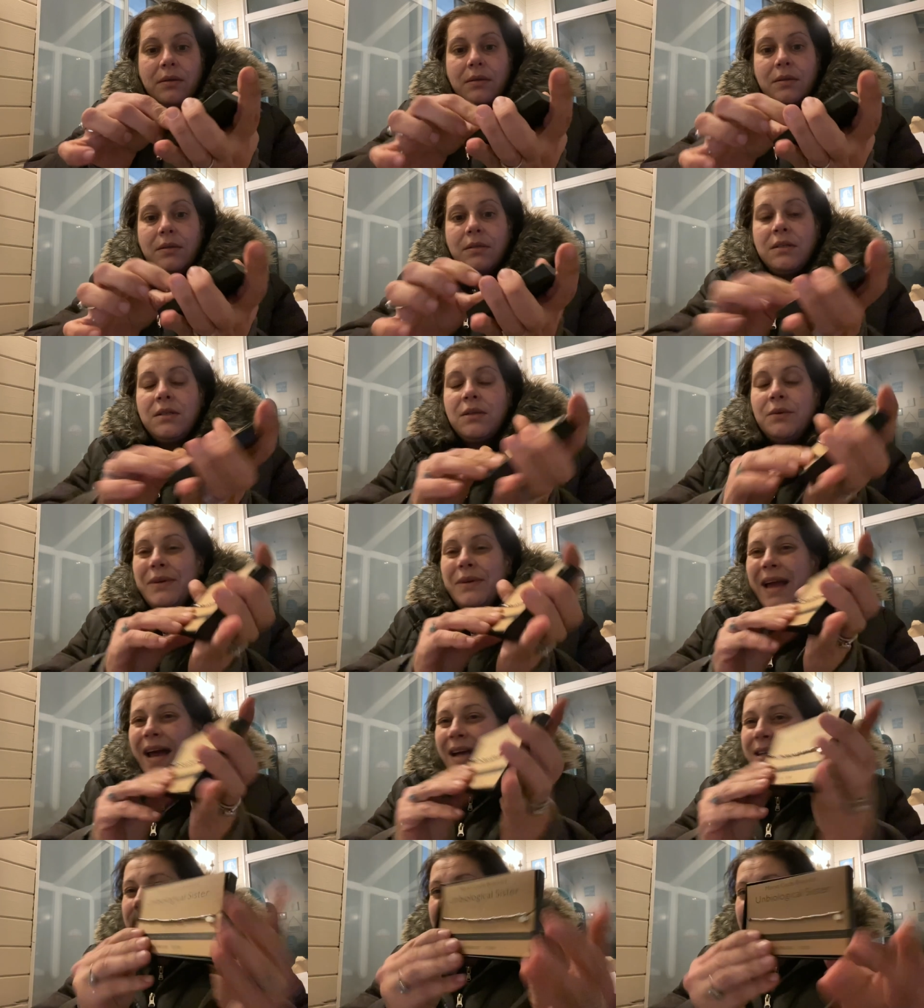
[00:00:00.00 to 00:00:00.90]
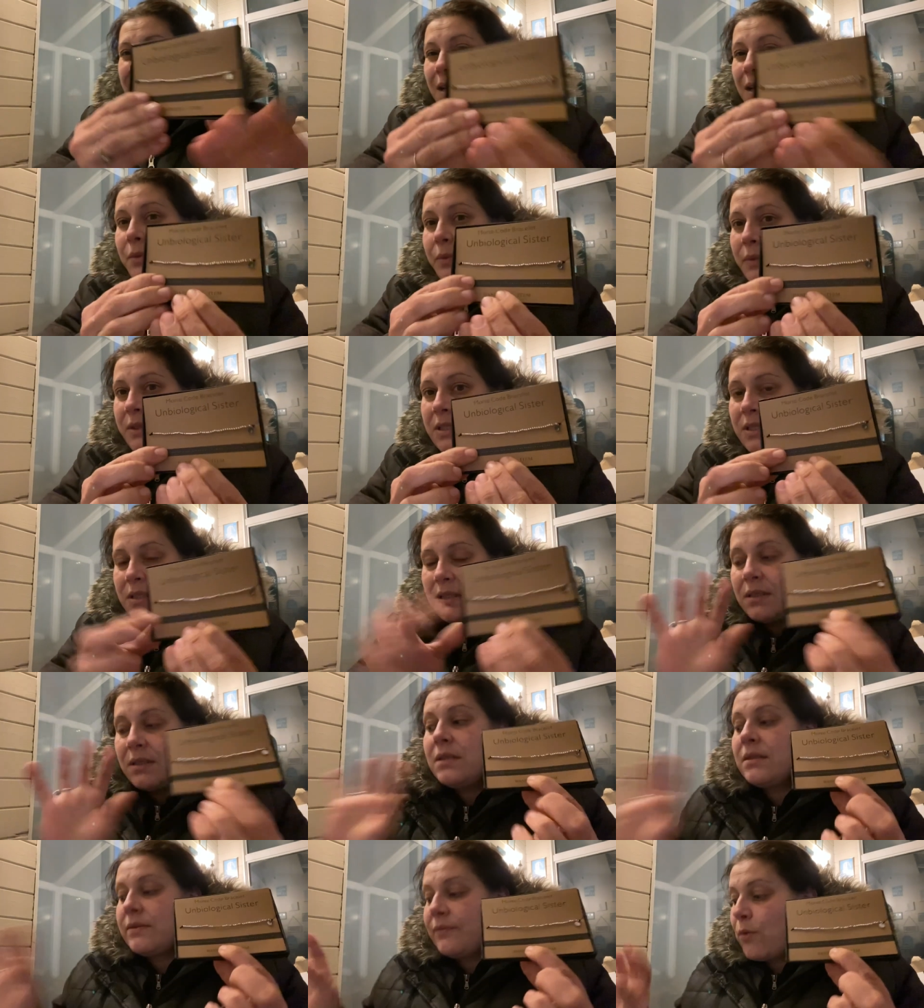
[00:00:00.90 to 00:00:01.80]
So yes, it
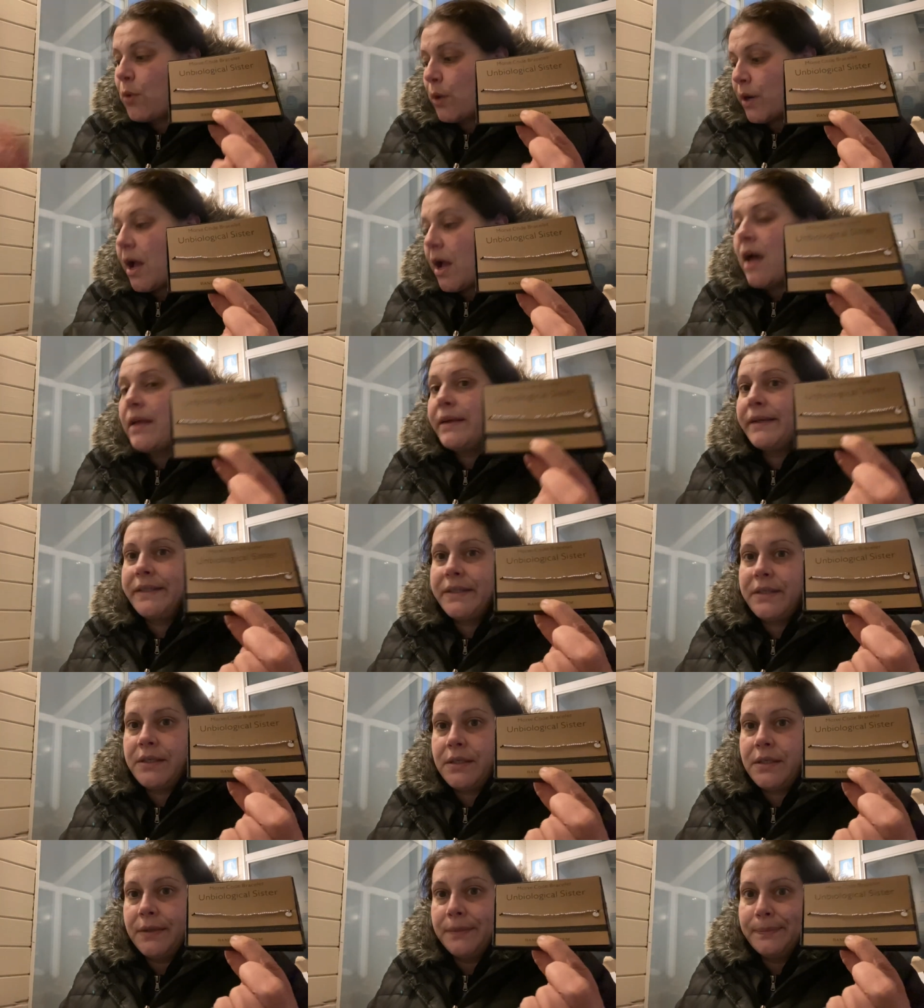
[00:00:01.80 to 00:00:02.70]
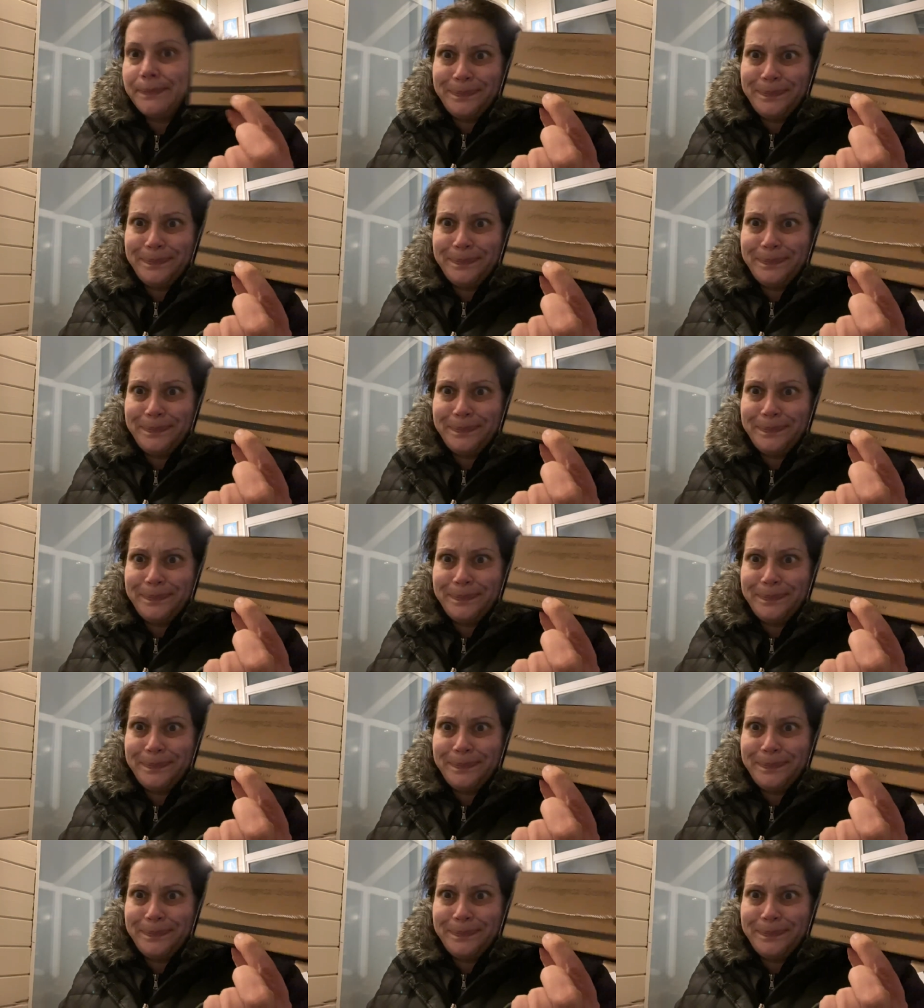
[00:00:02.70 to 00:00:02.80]
was $4.